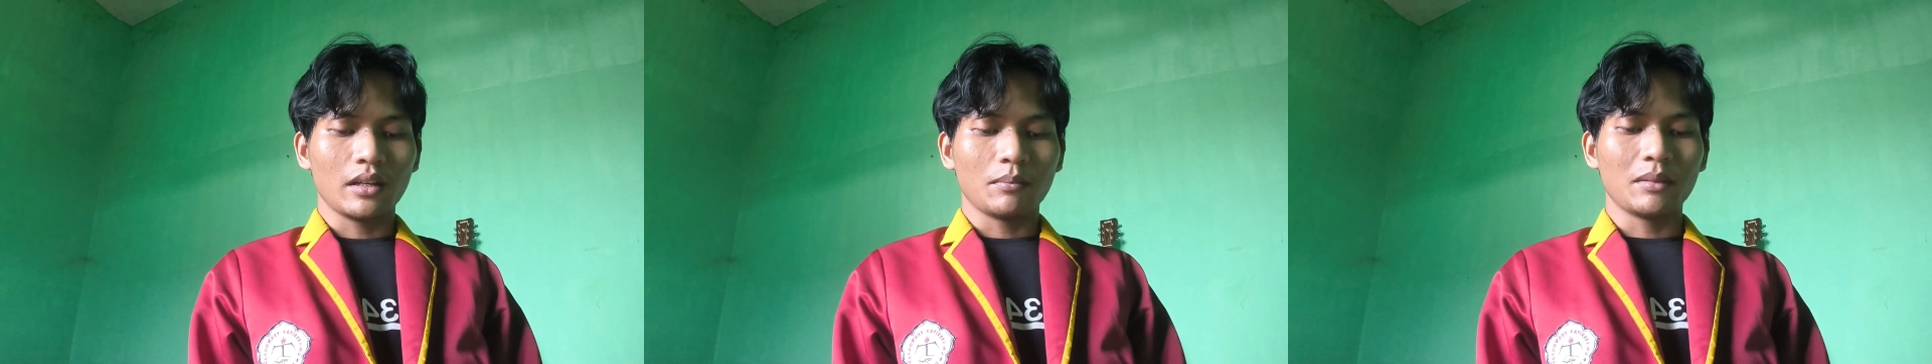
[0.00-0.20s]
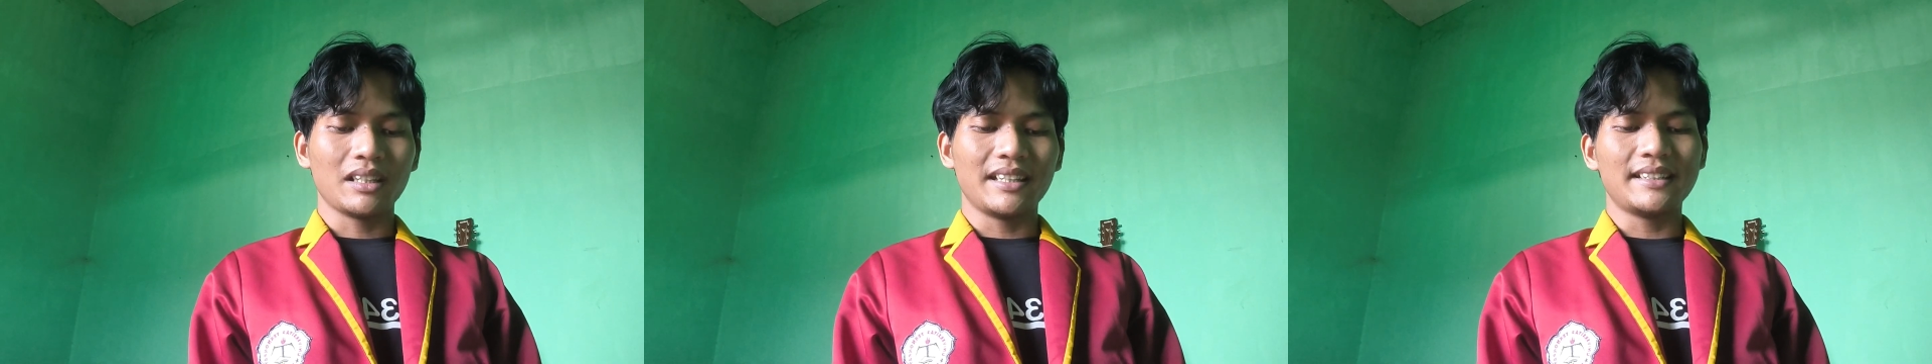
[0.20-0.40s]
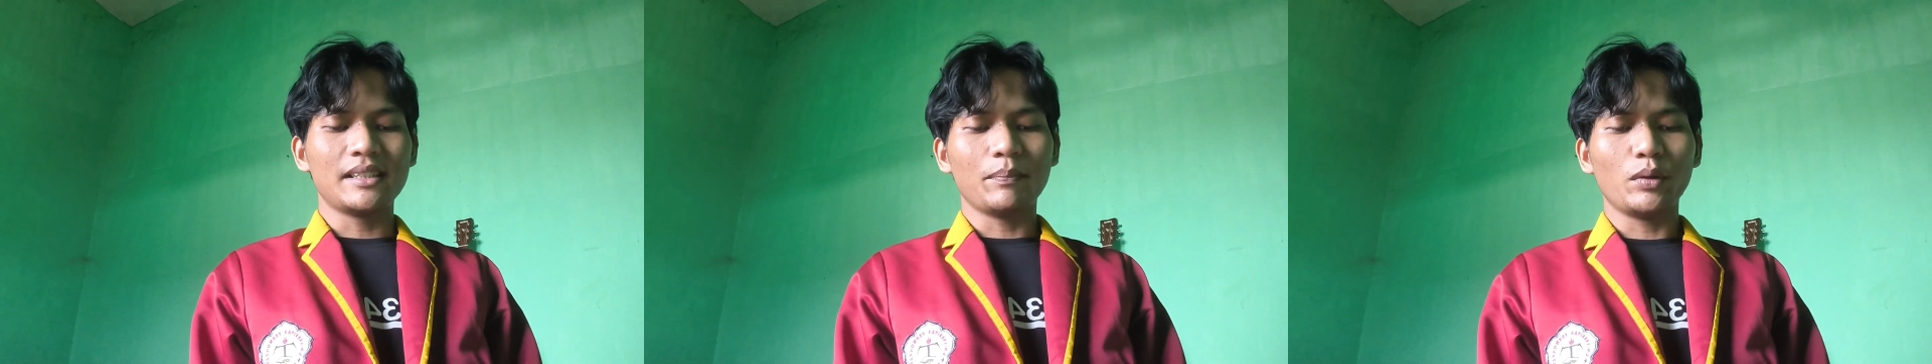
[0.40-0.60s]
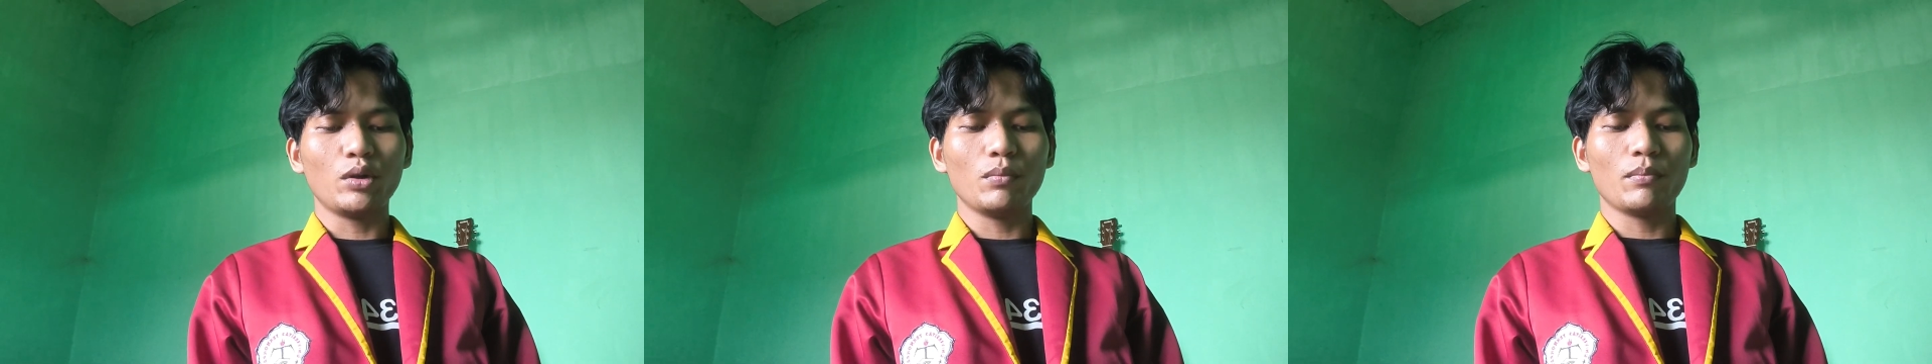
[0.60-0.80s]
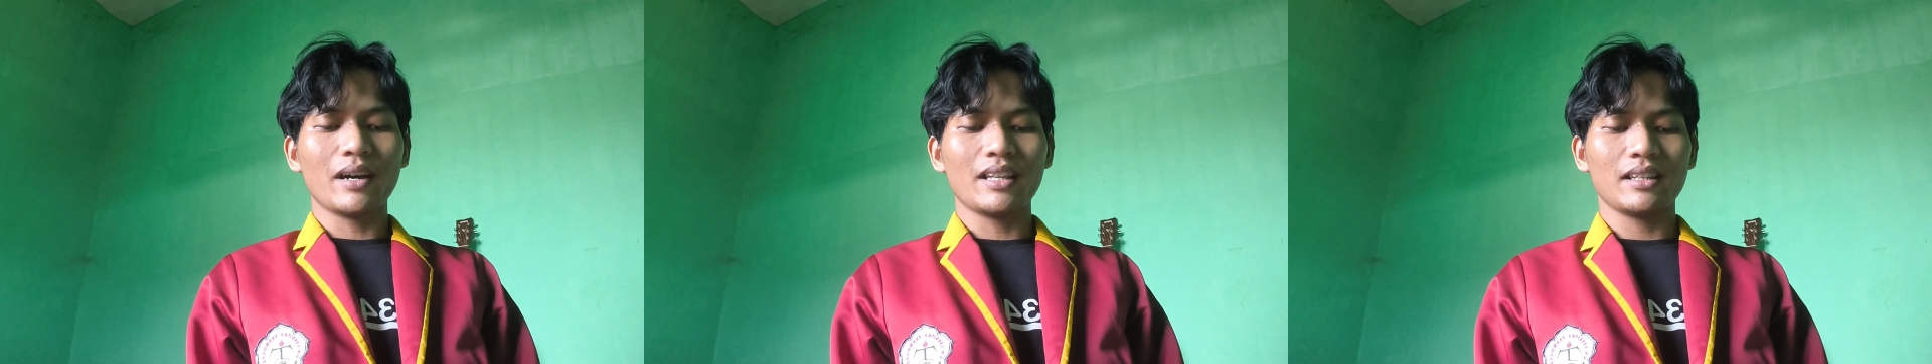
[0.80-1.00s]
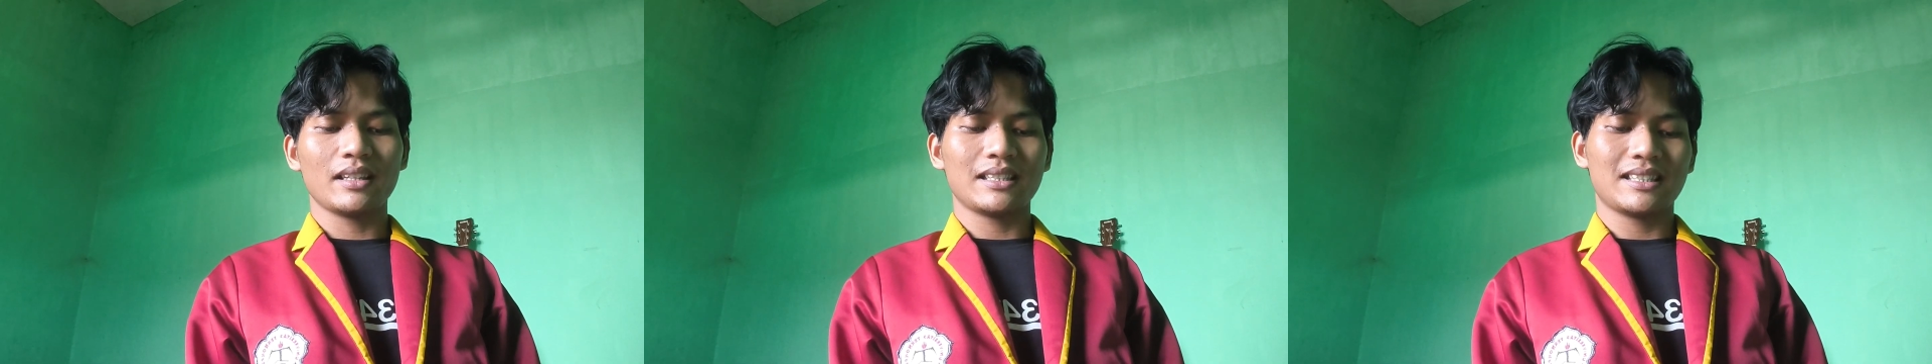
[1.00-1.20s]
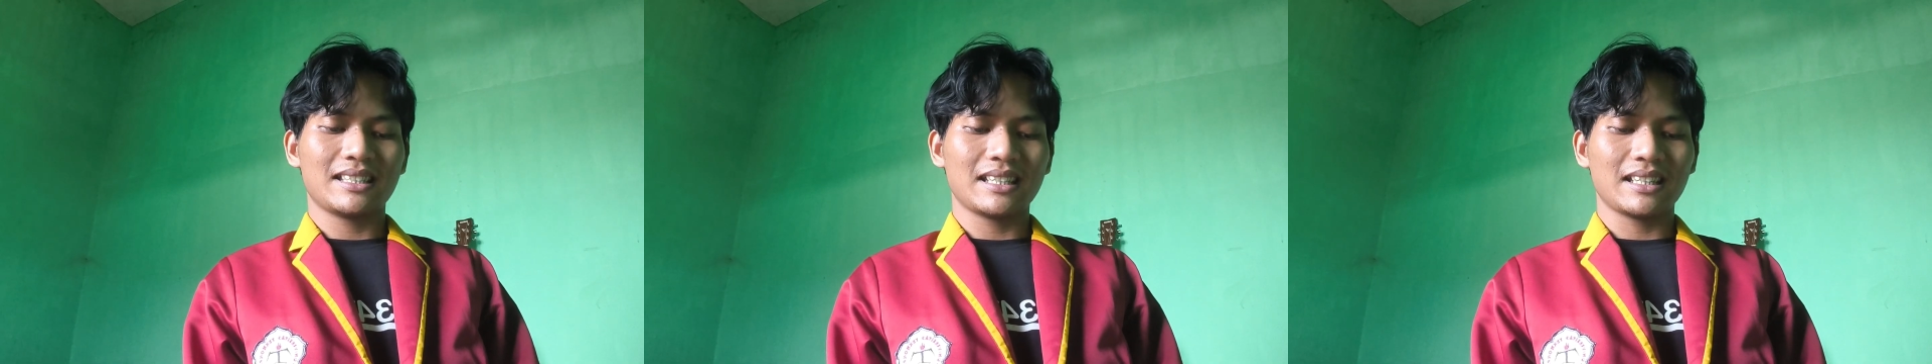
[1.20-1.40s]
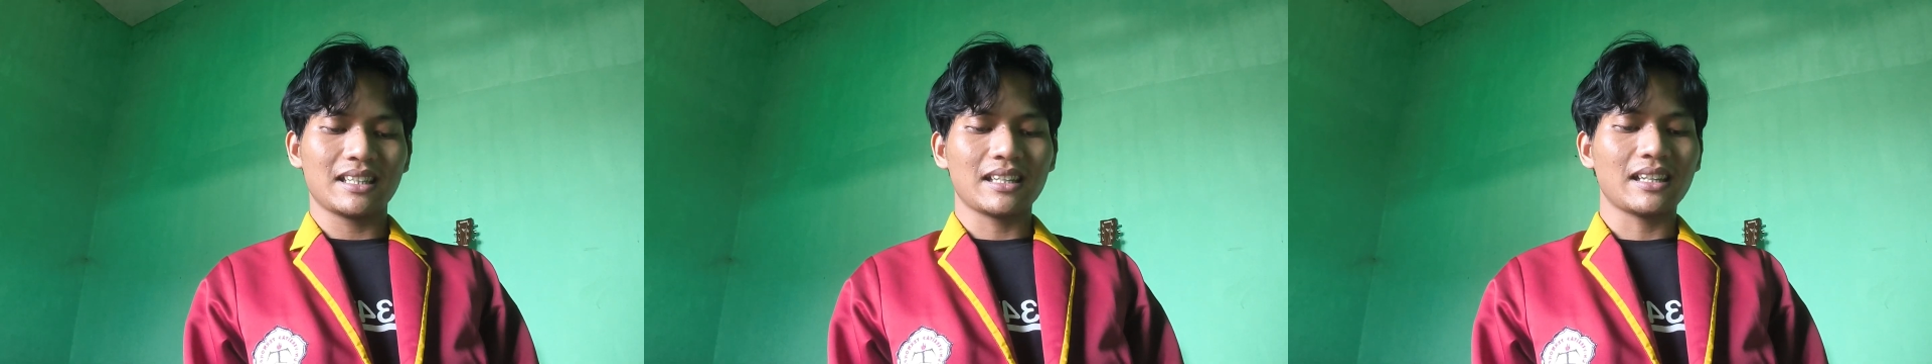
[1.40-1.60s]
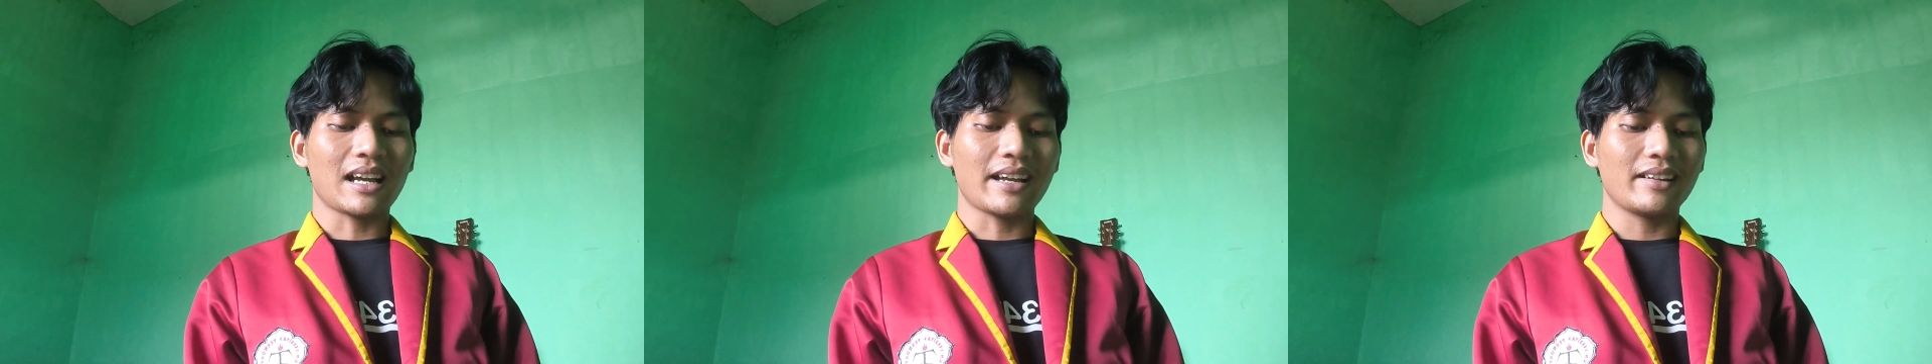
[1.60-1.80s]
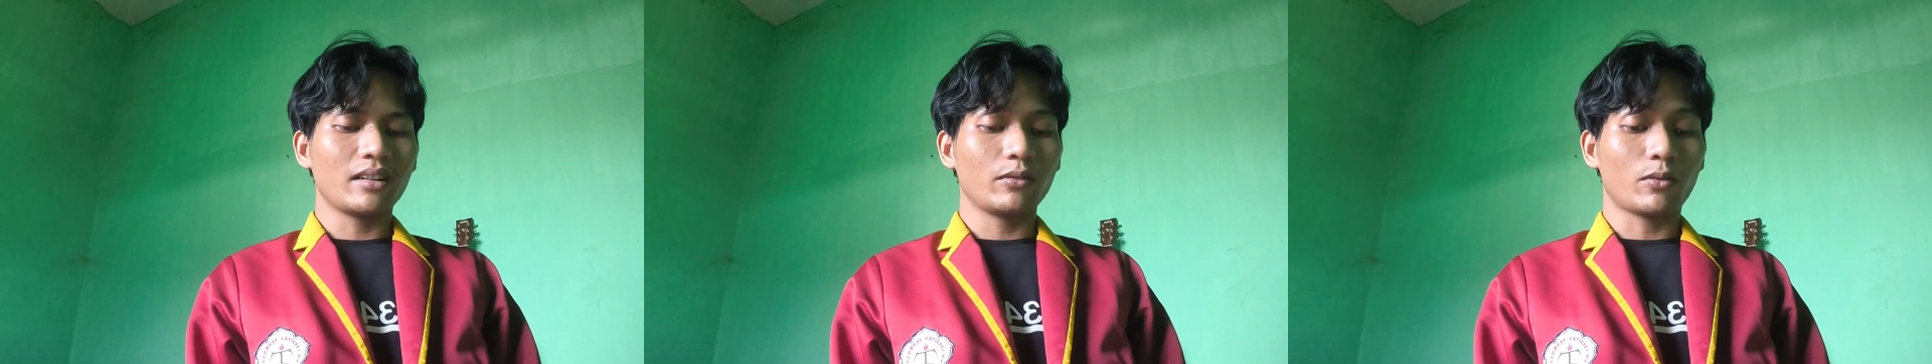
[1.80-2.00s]
but the CPU might sit
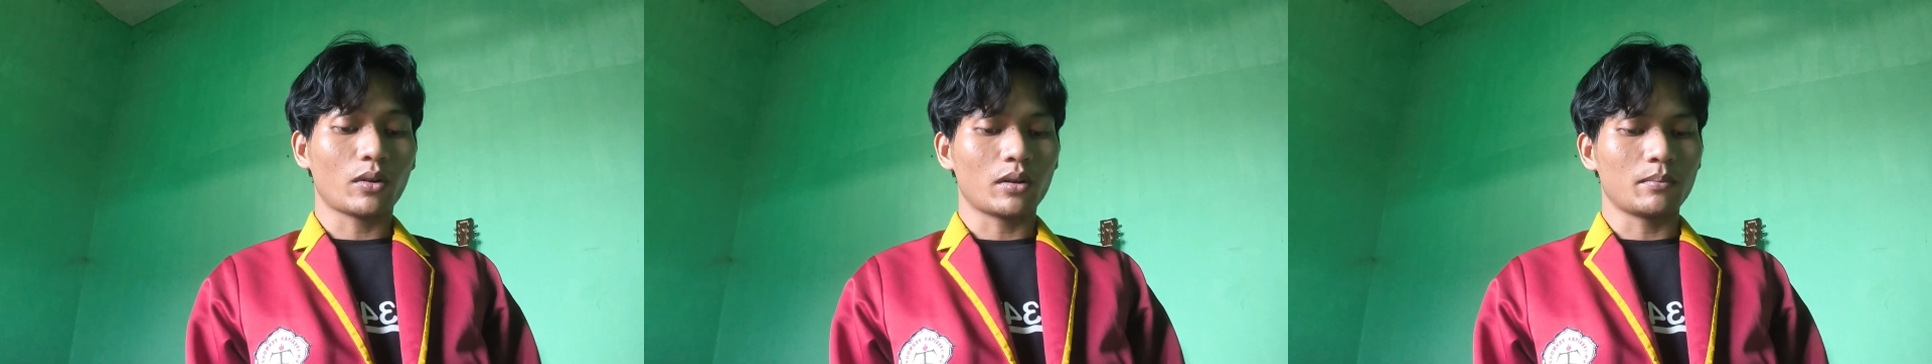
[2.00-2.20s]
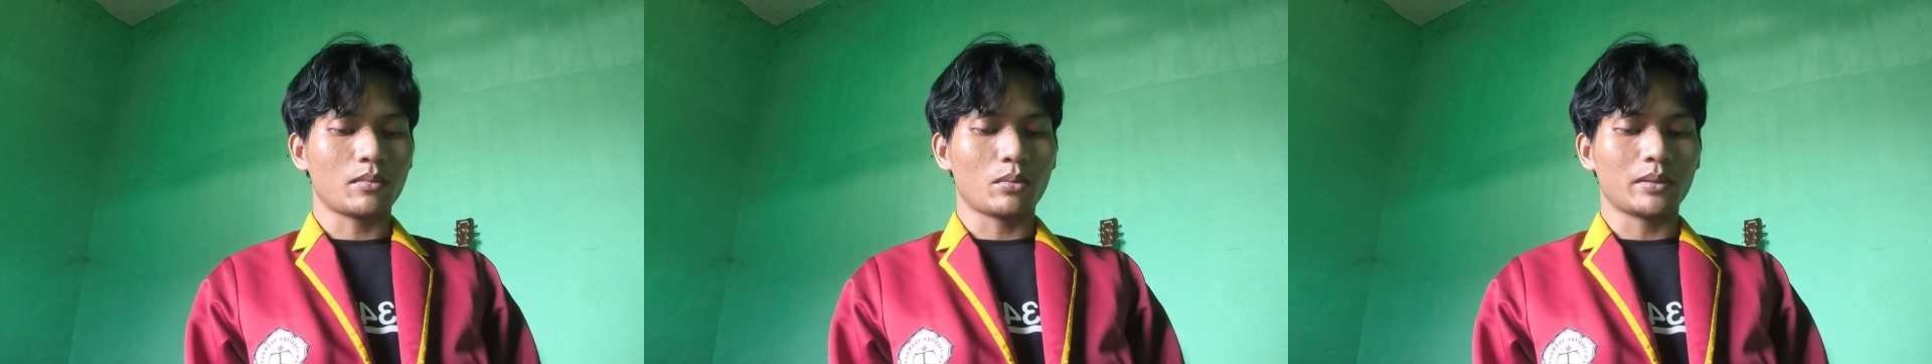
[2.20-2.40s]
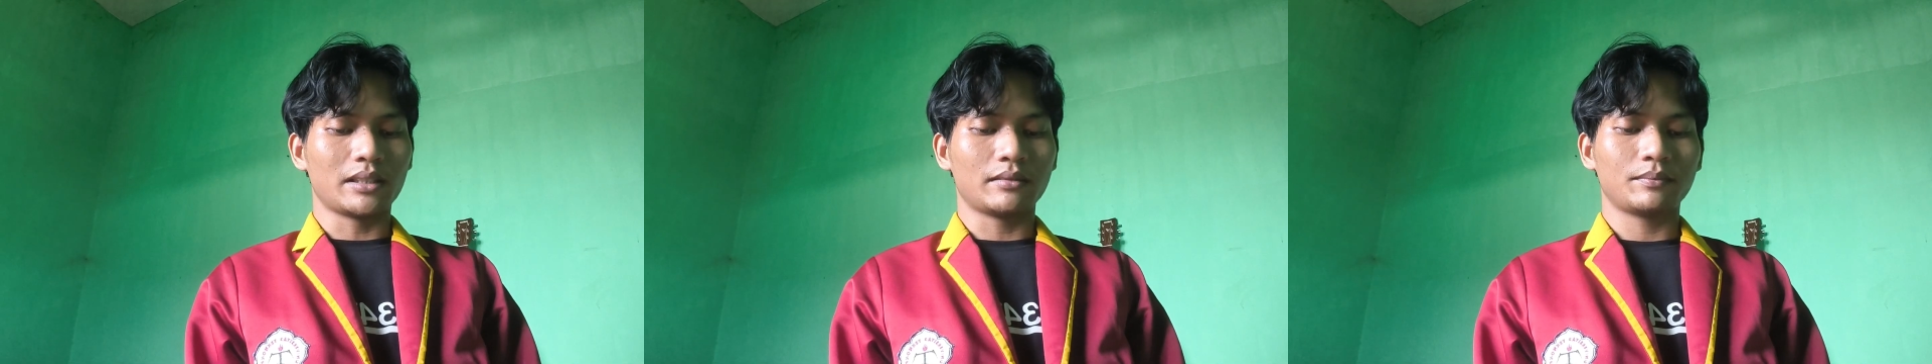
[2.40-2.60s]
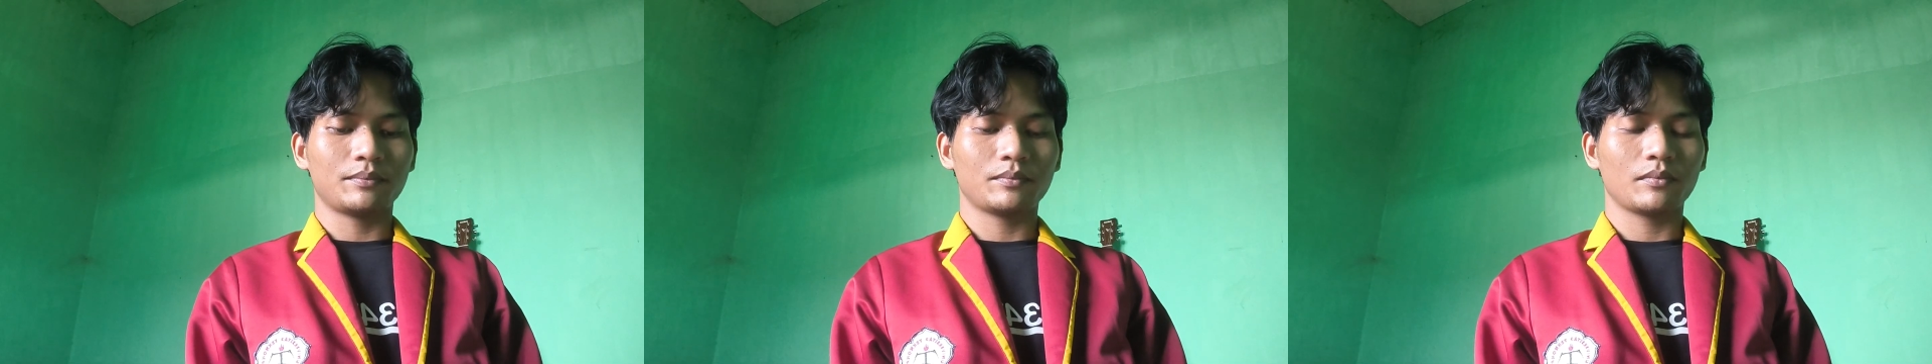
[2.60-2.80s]
idle for a moment.